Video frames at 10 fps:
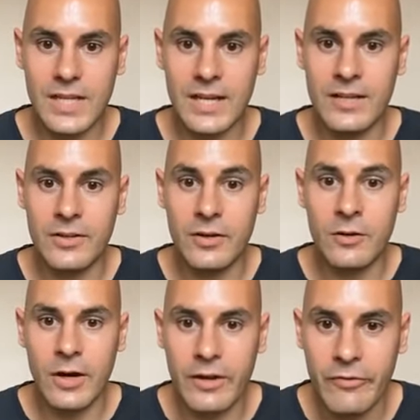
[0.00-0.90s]

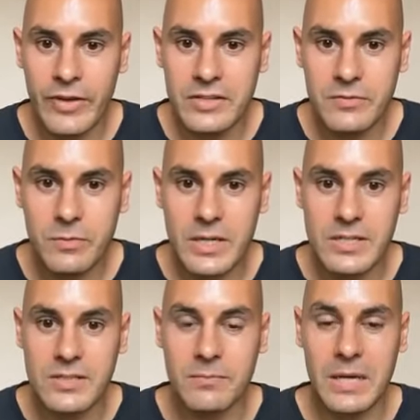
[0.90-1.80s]
right, effective
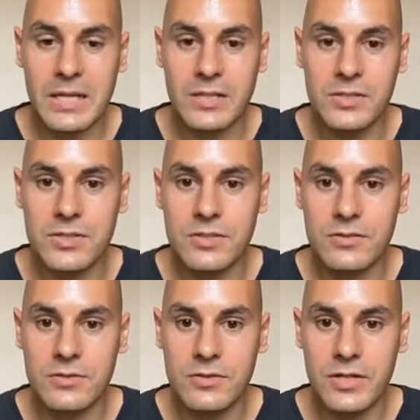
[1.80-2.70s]
ways to
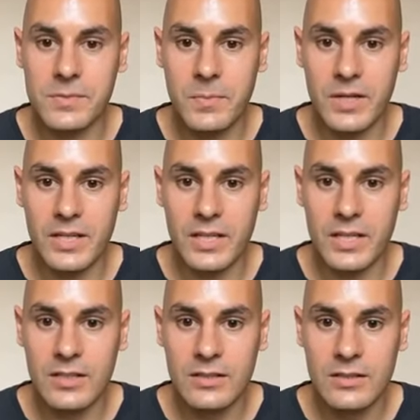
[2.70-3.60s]
manage stress
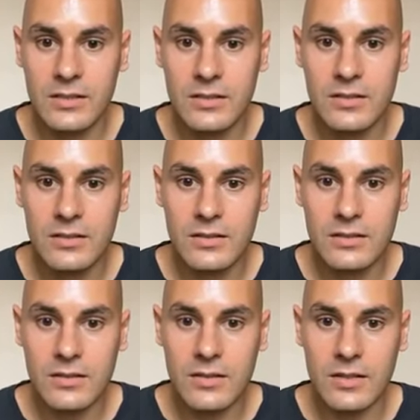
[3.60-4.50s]
bucket,
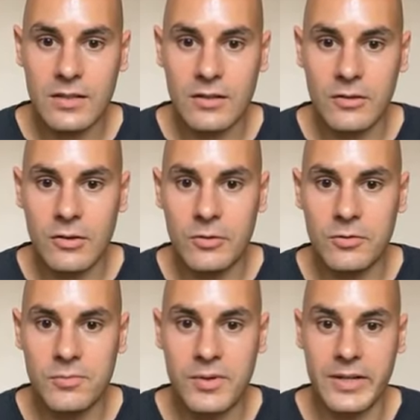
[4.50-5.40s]

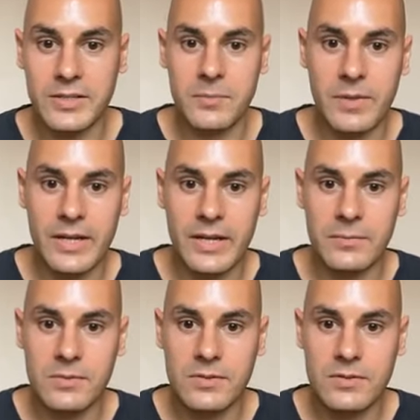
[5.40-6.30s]
load prior to
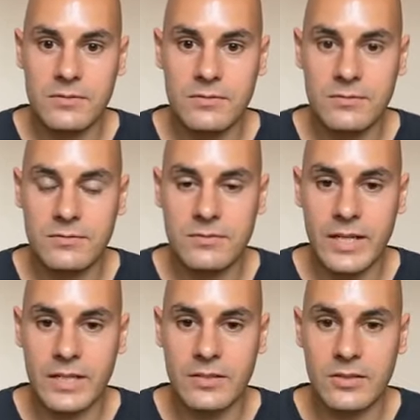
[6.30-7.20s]
perhaps
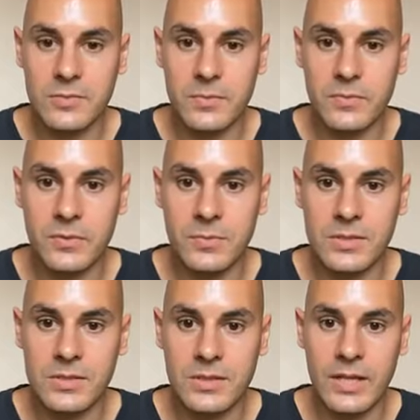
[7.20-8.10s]
day dance
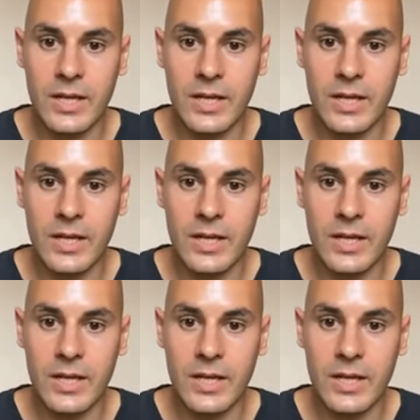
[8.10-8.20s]
performance.